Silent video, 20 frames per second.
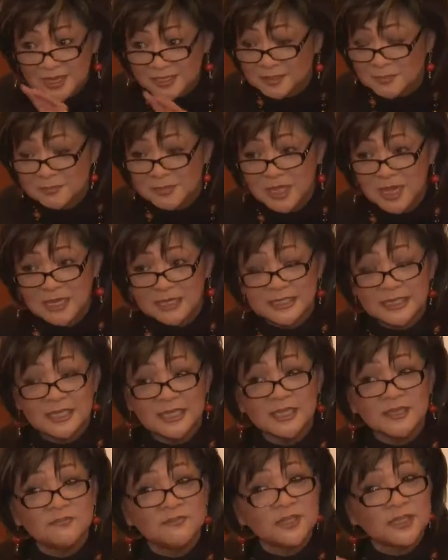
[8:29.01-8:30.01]
Bottom
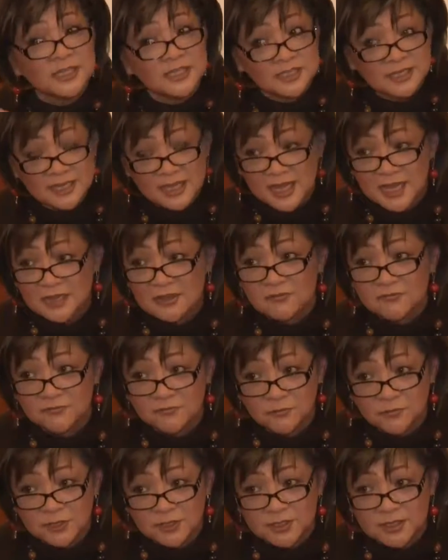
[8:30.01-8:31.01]
line, even in
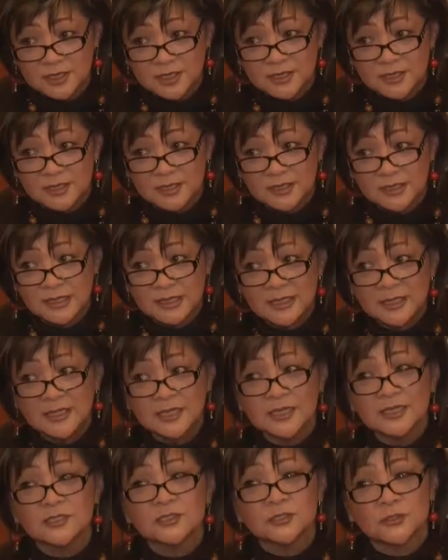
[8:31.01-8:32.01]
California,
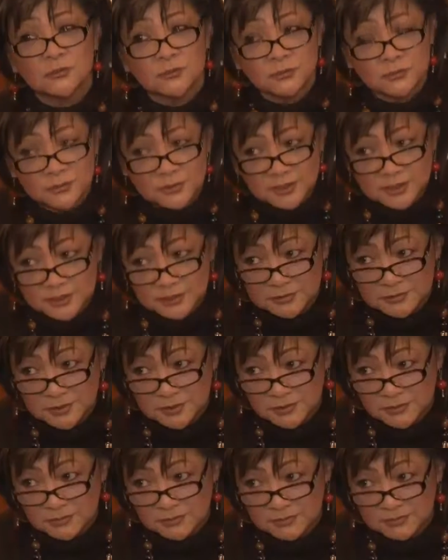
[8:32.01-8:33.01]
it's who do
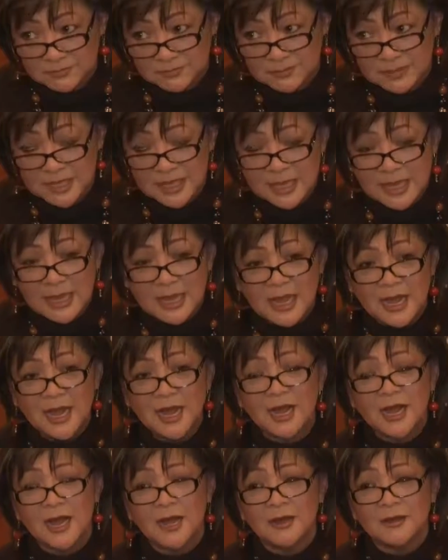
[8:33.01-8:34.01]
you know?
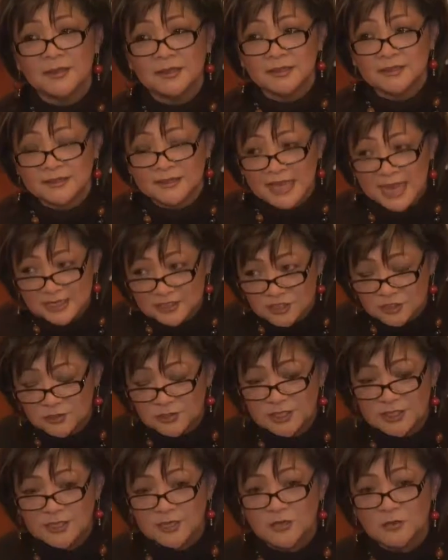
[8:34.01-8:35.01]

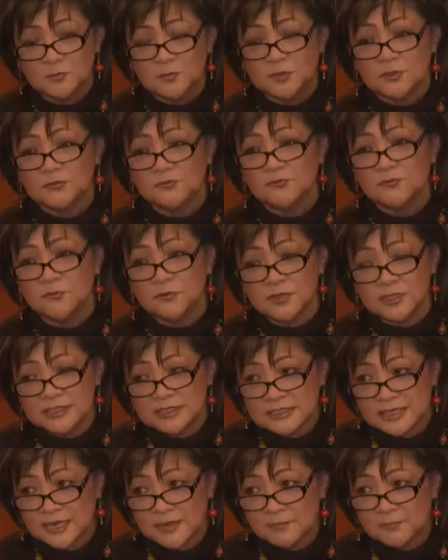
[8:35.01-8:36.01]
That's going to help you.
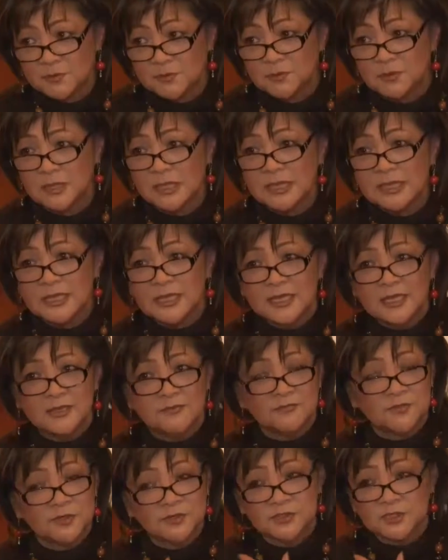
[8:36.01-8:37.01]
For example,
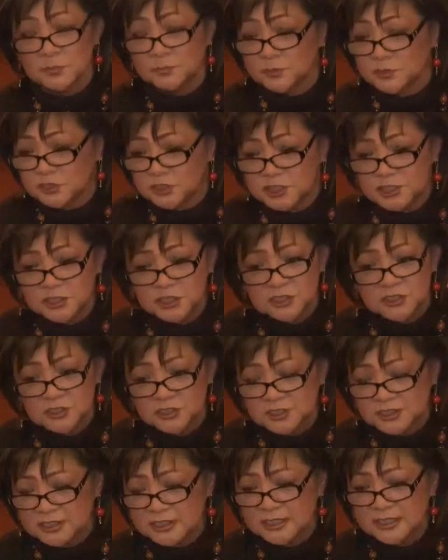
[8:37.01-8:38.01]
if there's a
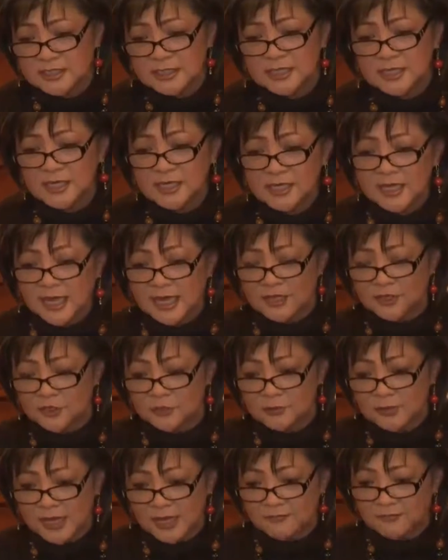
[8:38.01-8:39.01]
position you're seeking
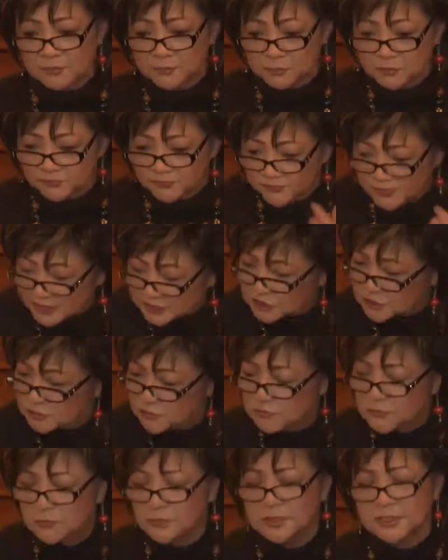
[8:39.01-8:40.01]
and you have a
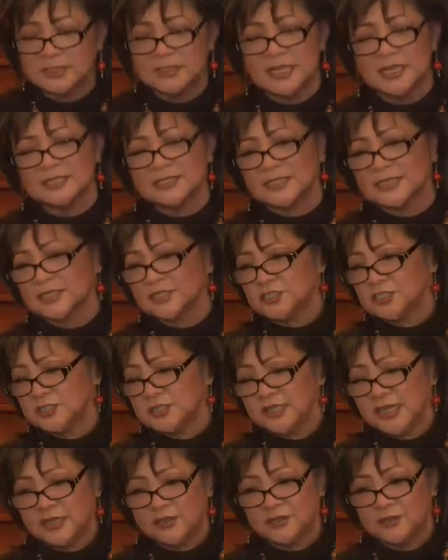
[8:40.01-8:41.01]
professional
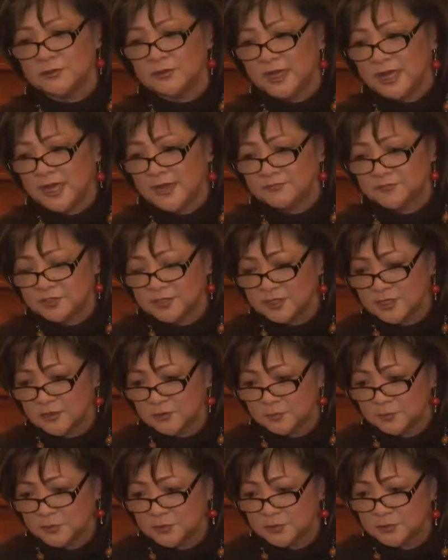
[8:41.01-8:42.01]
organization that you have
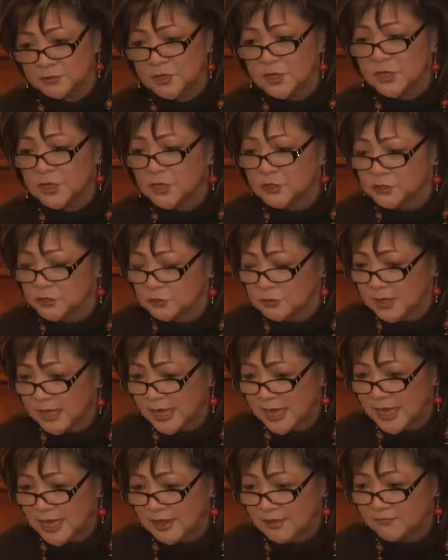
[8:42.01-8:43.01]
to help you,
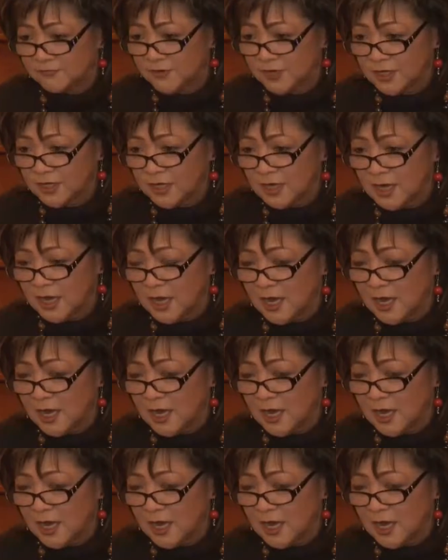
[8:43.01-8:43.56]
you have